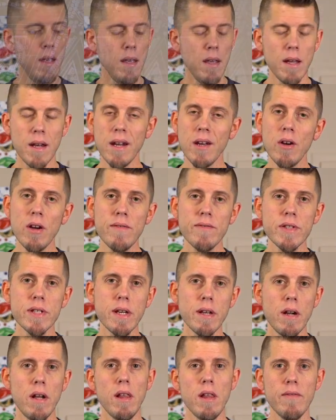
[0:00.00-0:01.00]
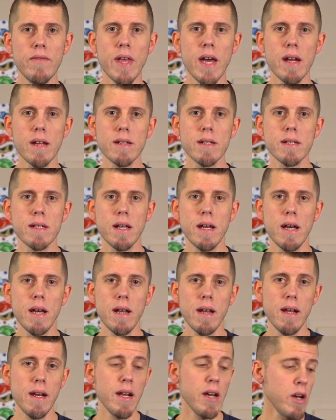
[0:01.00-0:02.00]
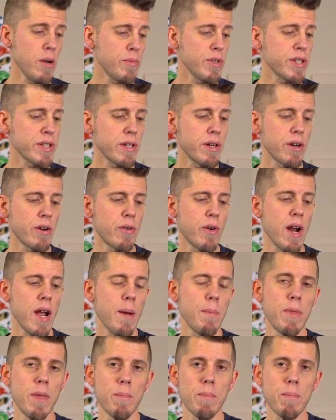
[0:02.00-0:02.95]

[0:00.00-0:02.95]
And now I've set all of that aside, and now I'm just going to grab the